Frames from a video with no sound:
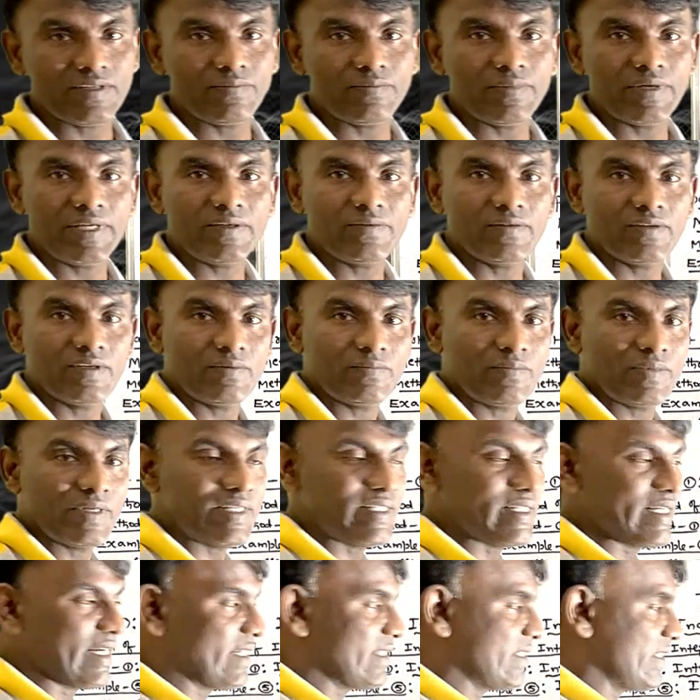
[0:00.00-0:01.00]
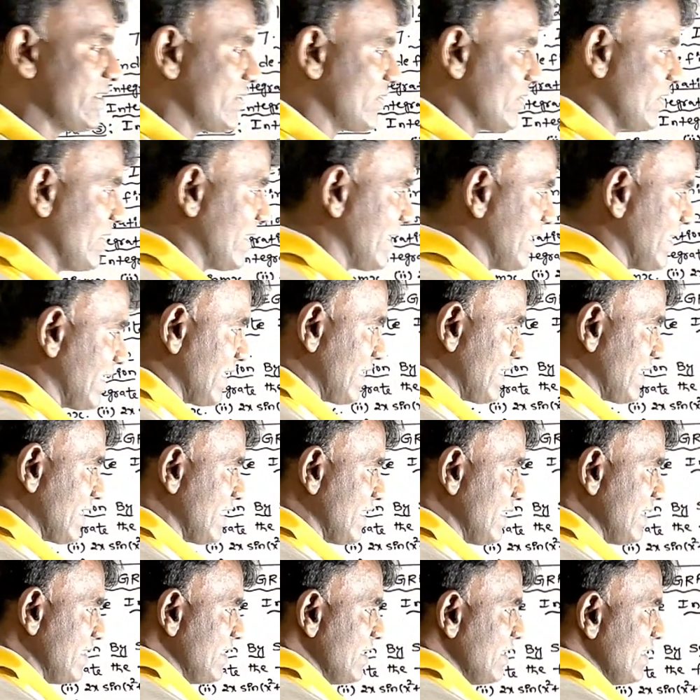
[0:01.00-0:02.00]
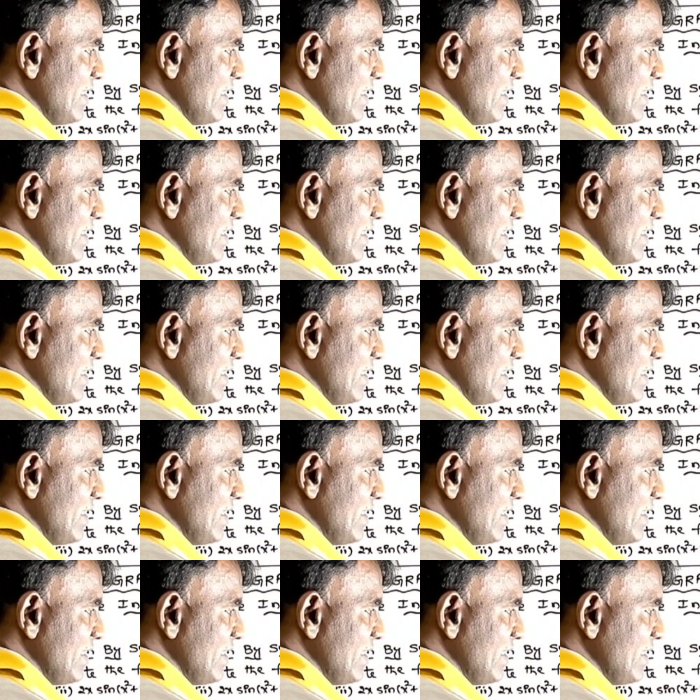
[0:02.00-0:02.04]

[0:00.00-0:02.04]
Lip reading: by 1 plus x square, correct?